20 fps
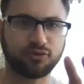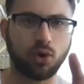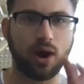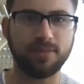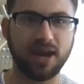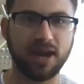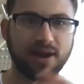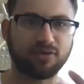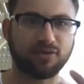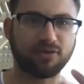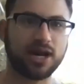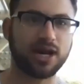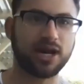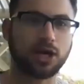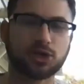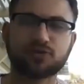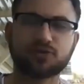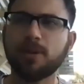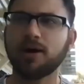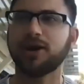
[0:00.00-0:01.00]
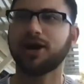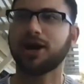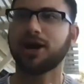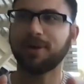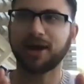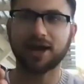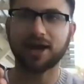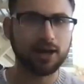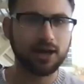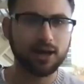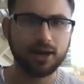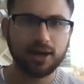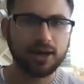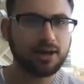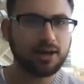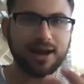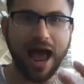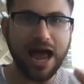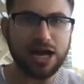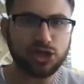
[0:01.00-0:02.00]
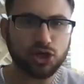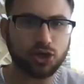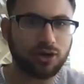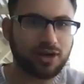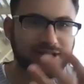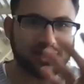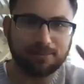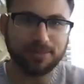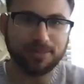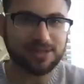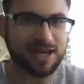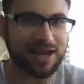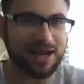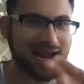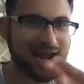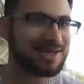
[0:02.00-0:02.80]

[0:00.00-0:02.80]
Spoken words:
of course, I mean, everyone here is familiar, but nationalism is an